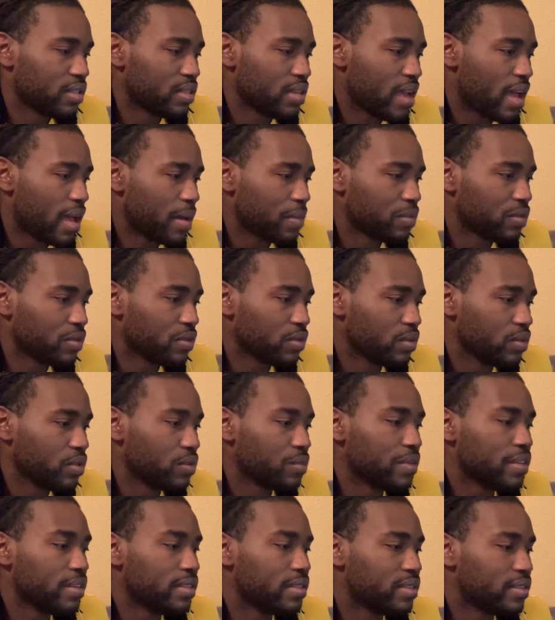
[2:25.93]

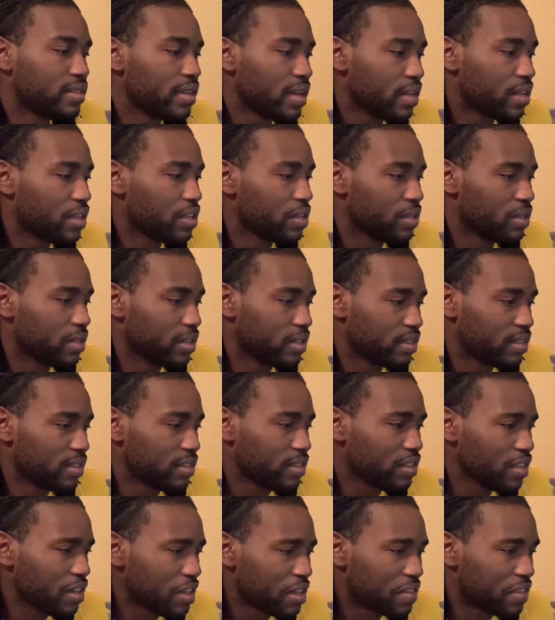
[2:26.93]
Absolutely
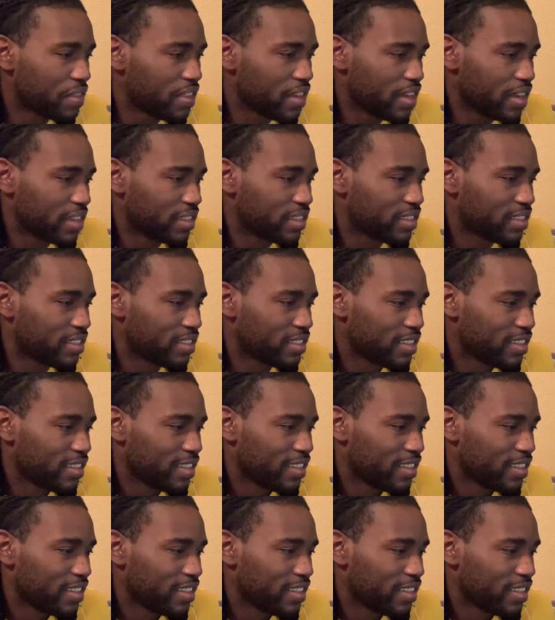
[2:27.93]
ridiculous. Look at this.